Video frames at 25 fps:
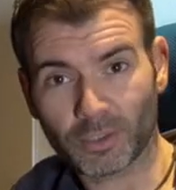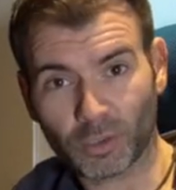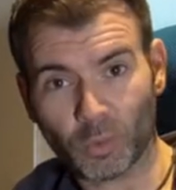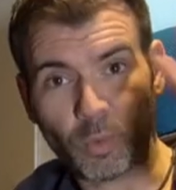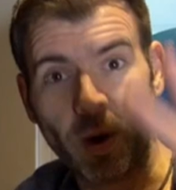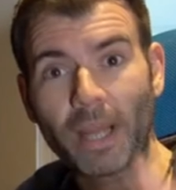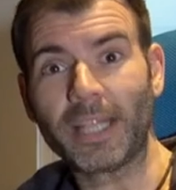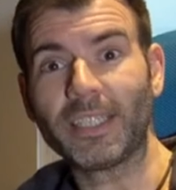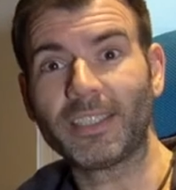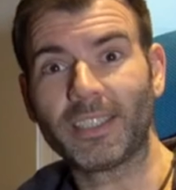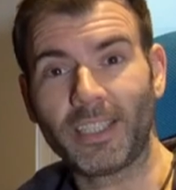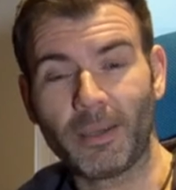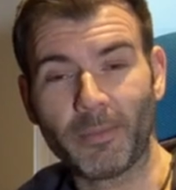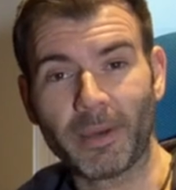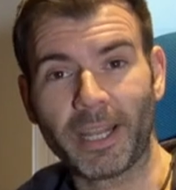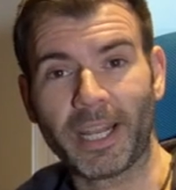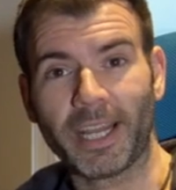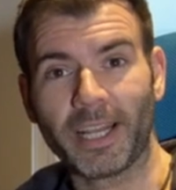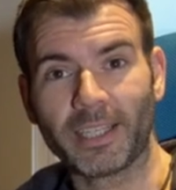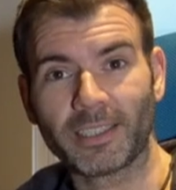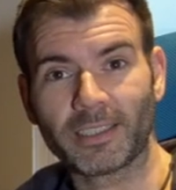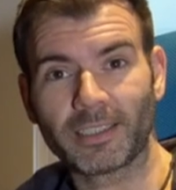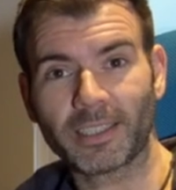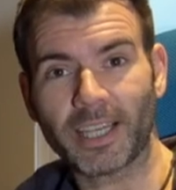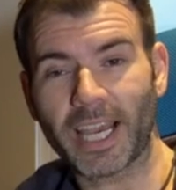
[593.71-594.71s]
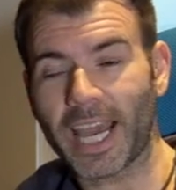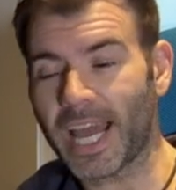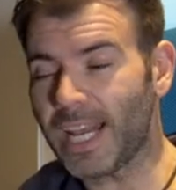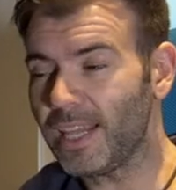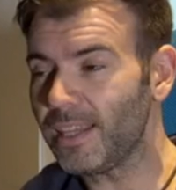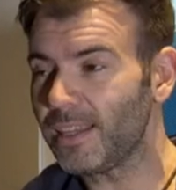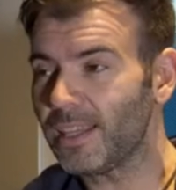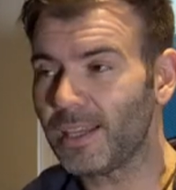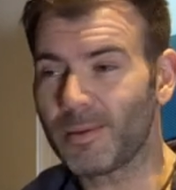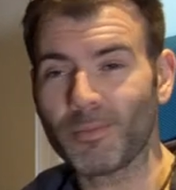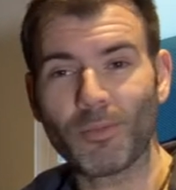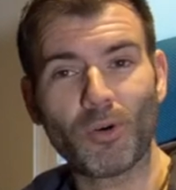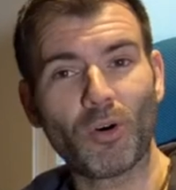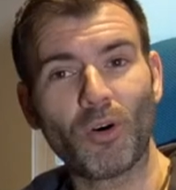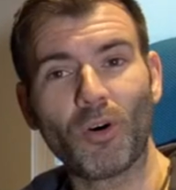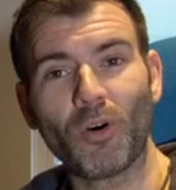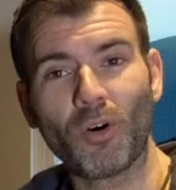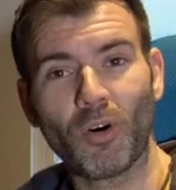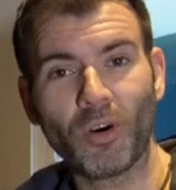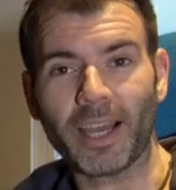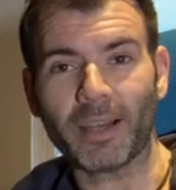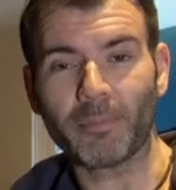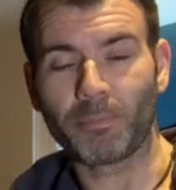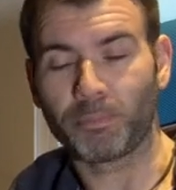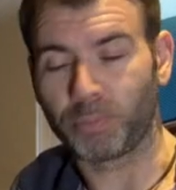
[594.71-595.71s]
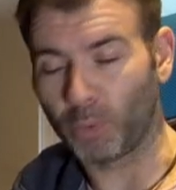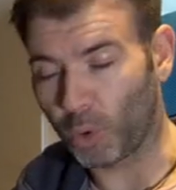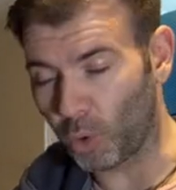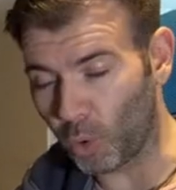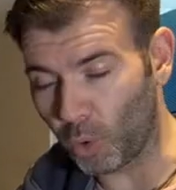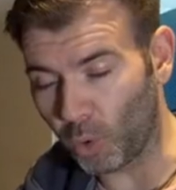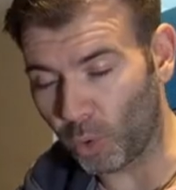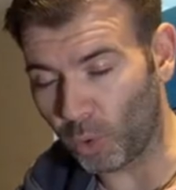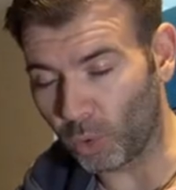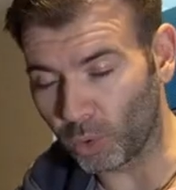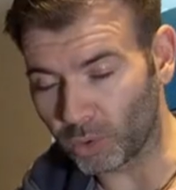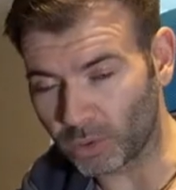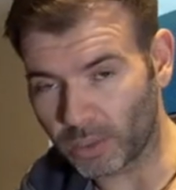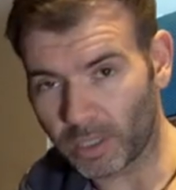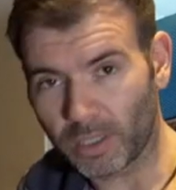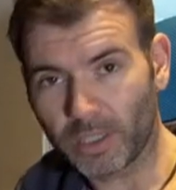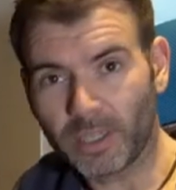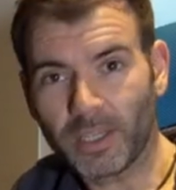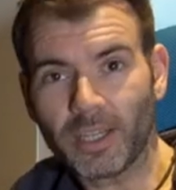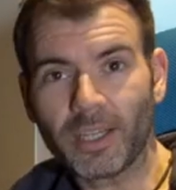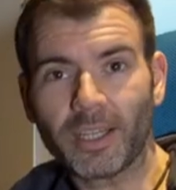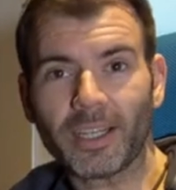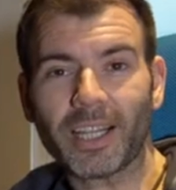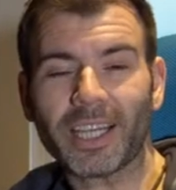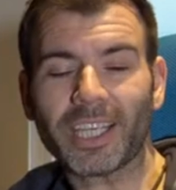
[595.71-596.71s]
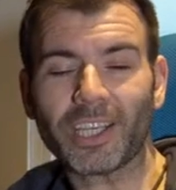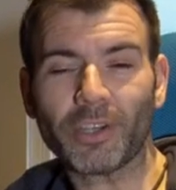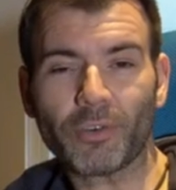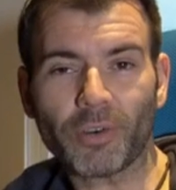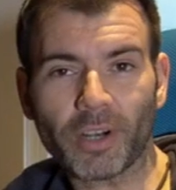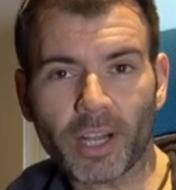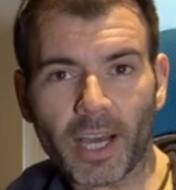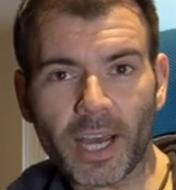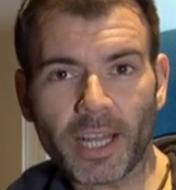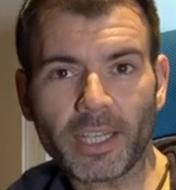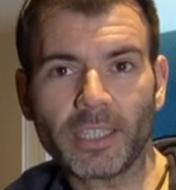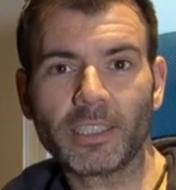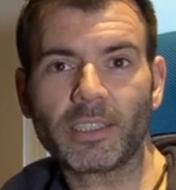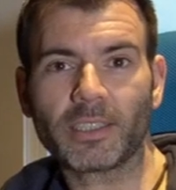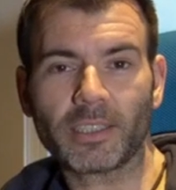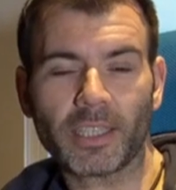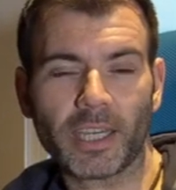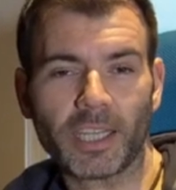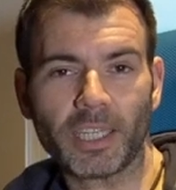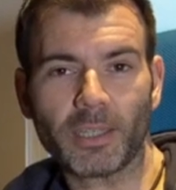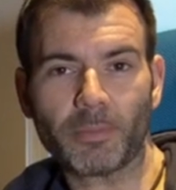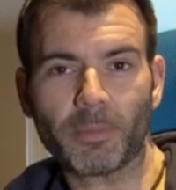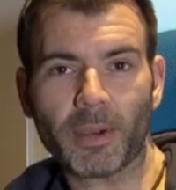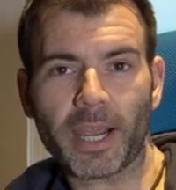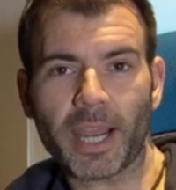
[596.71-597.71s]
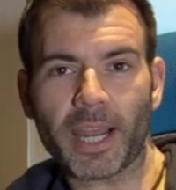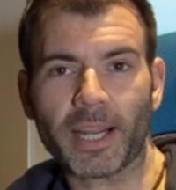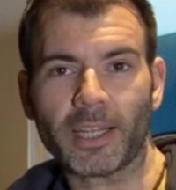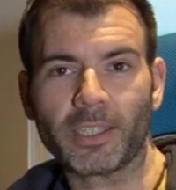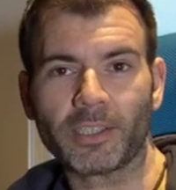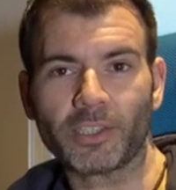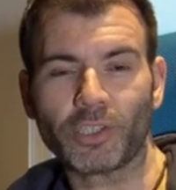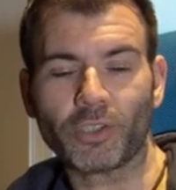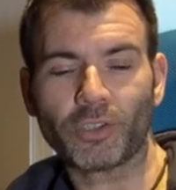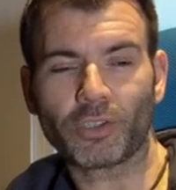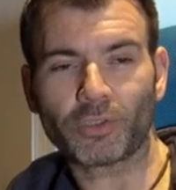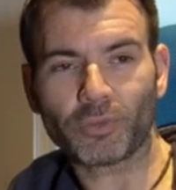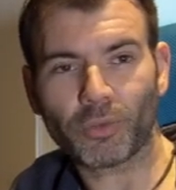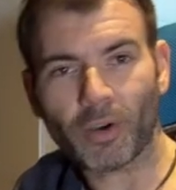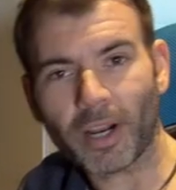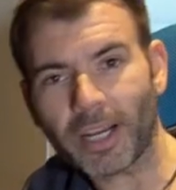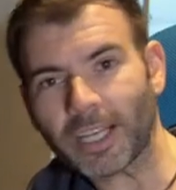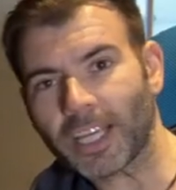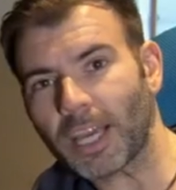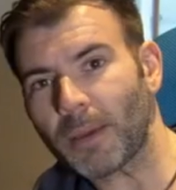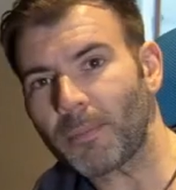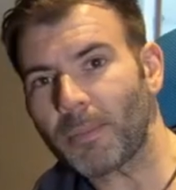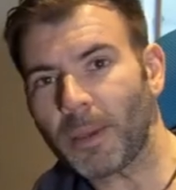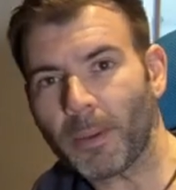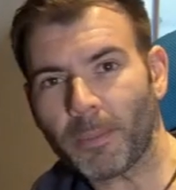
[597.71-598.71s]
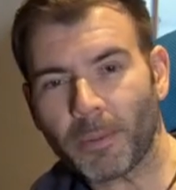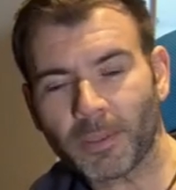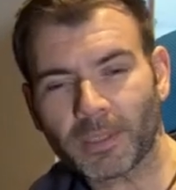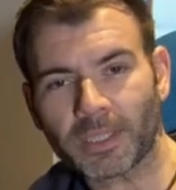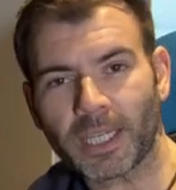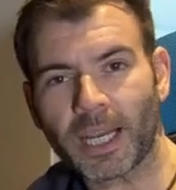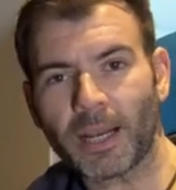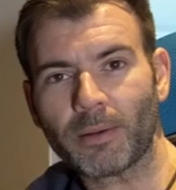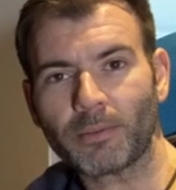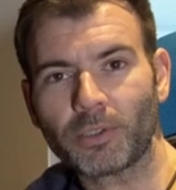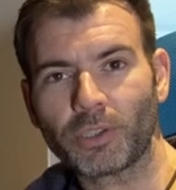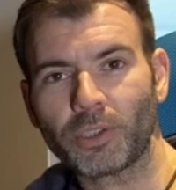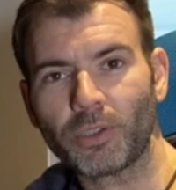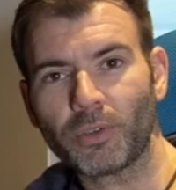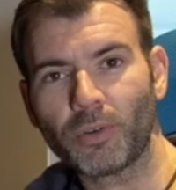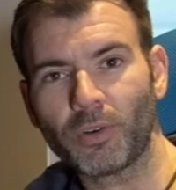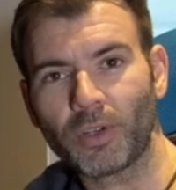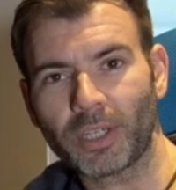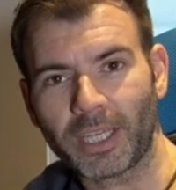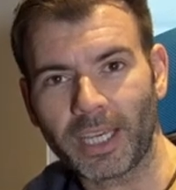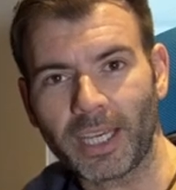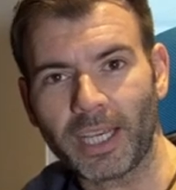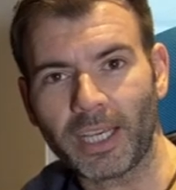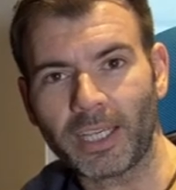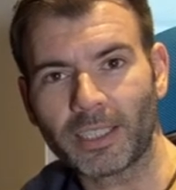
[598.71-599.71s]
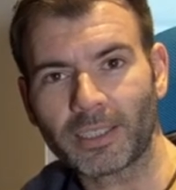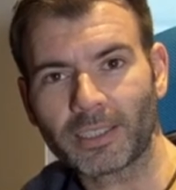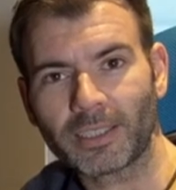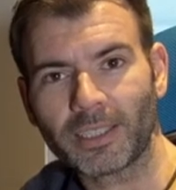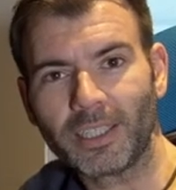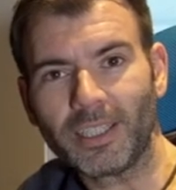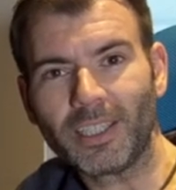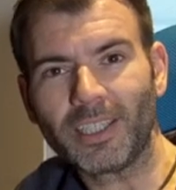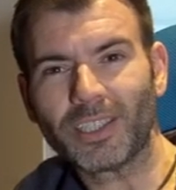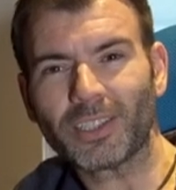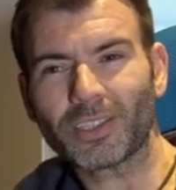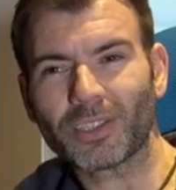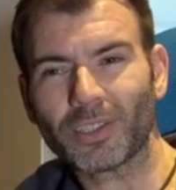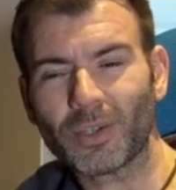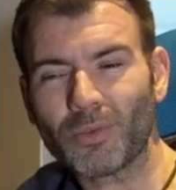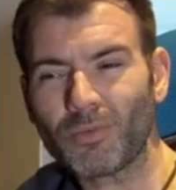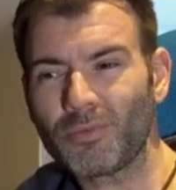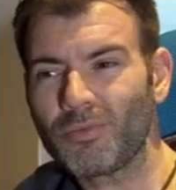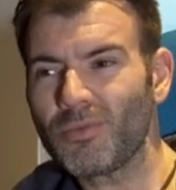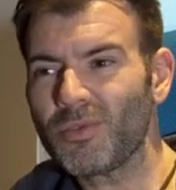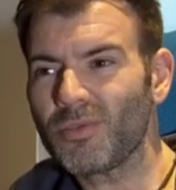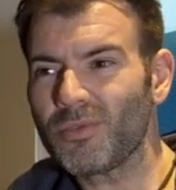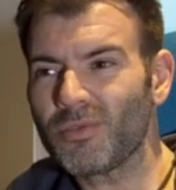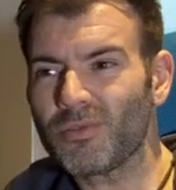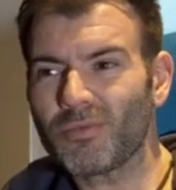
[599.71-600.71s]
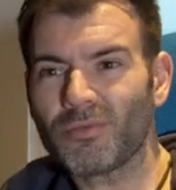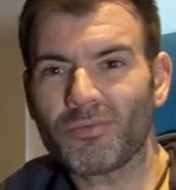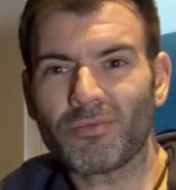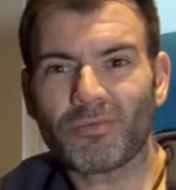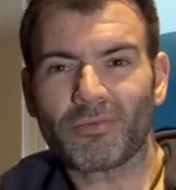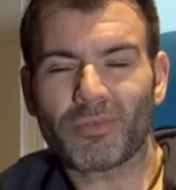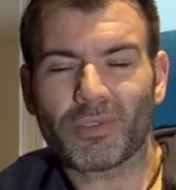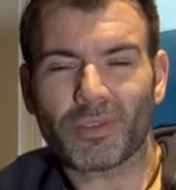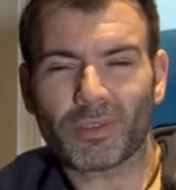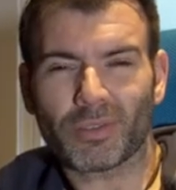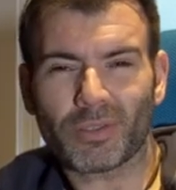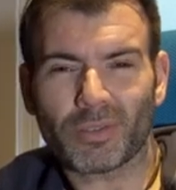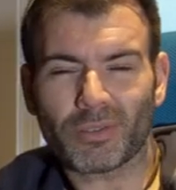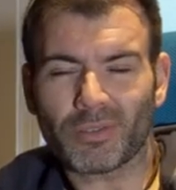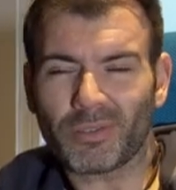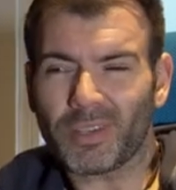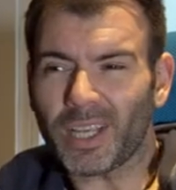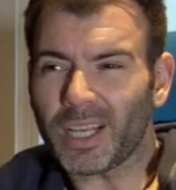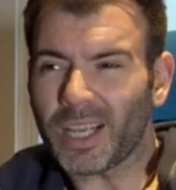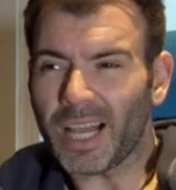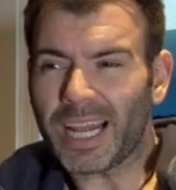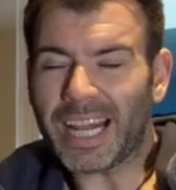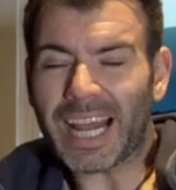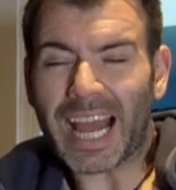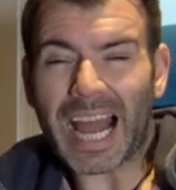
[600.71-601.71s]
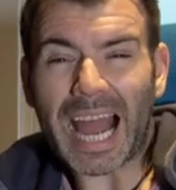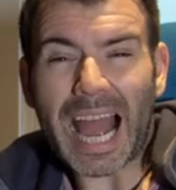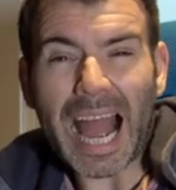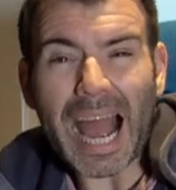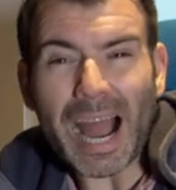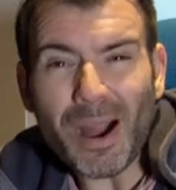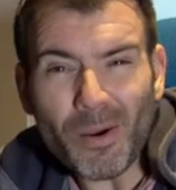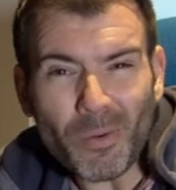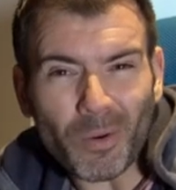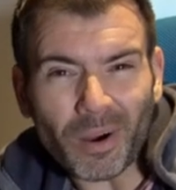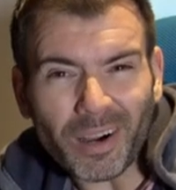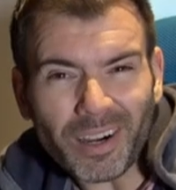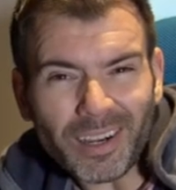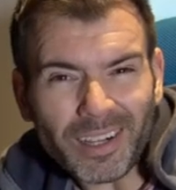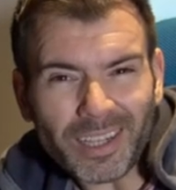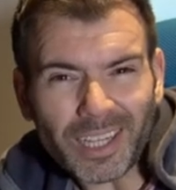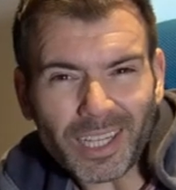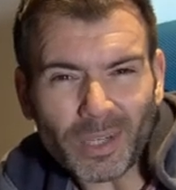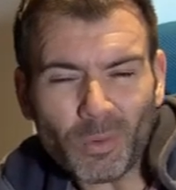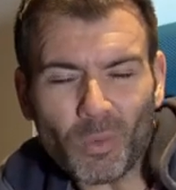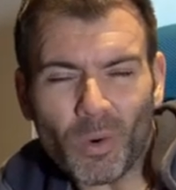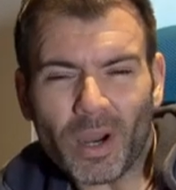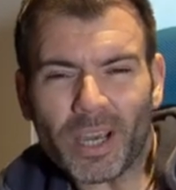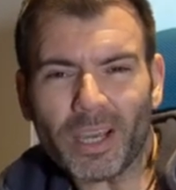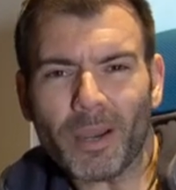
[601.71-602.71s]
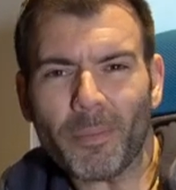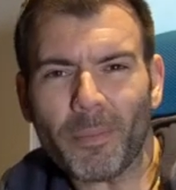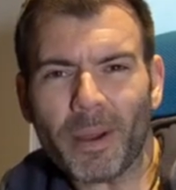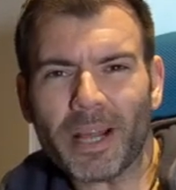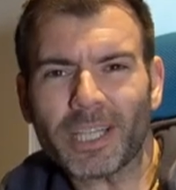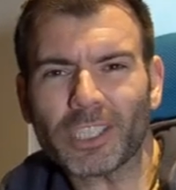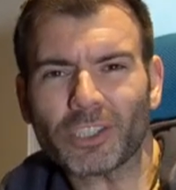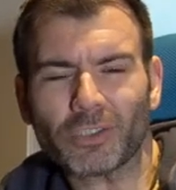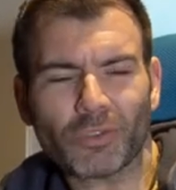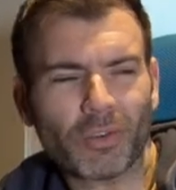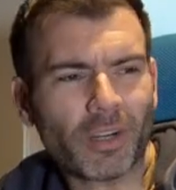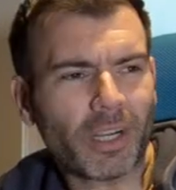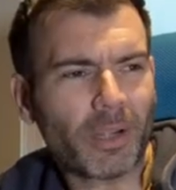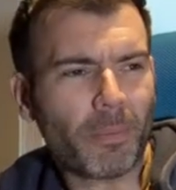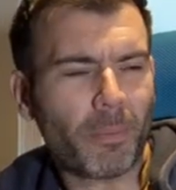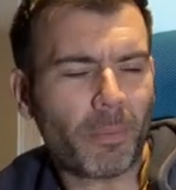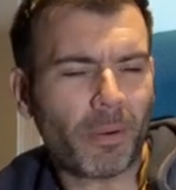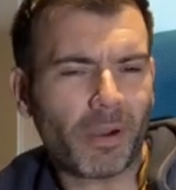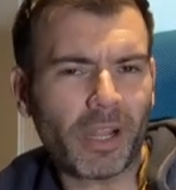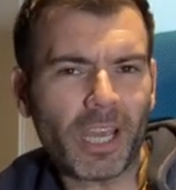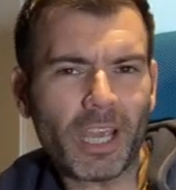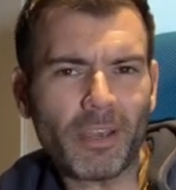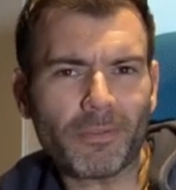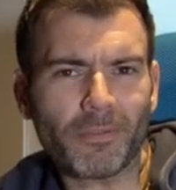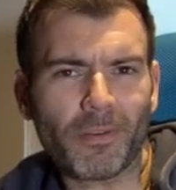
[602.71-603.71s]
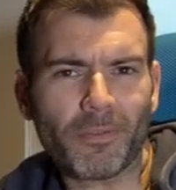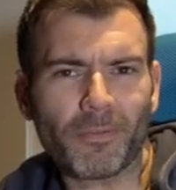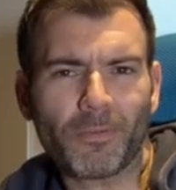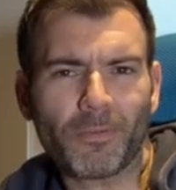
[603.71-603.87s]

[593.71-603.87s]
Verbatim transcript: 20 minutes. Anything more, bored. Like you're an unsigned band, you're trying to get people down to your gigs. So like an hour? Like why are bands trying to play for